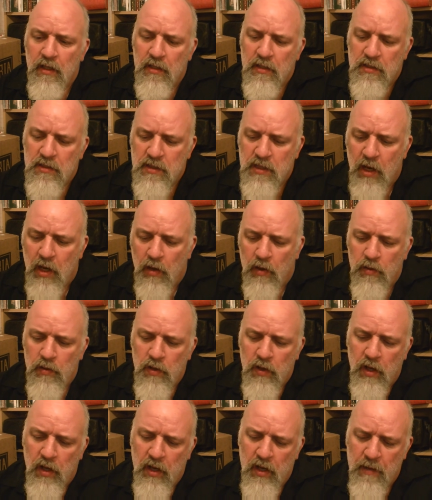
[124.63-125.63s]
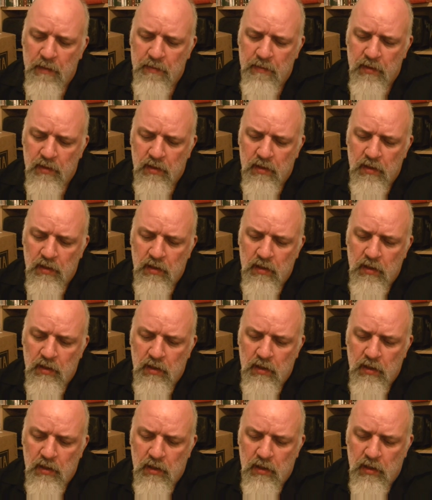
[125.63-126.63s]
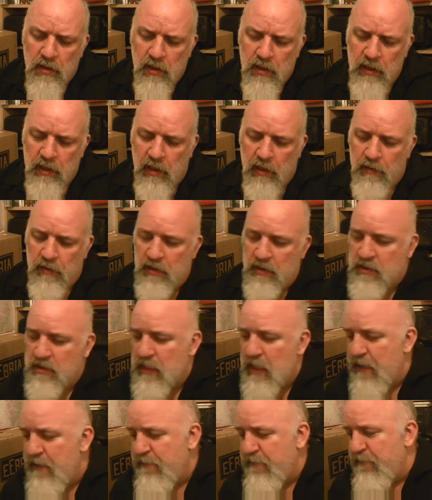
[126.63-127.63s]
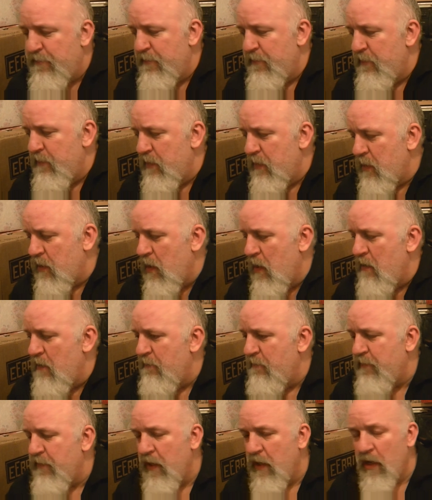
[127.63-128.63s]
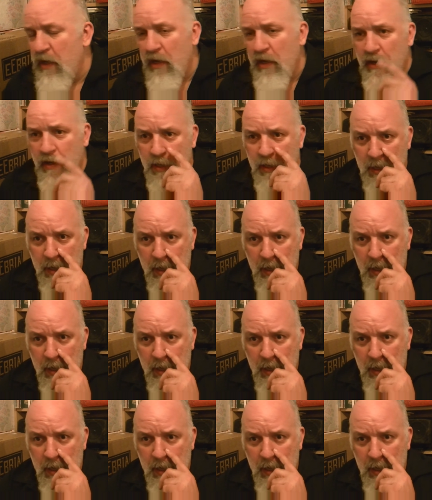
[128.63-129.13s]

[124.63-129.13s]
So, um, you know, a safe kind of uh,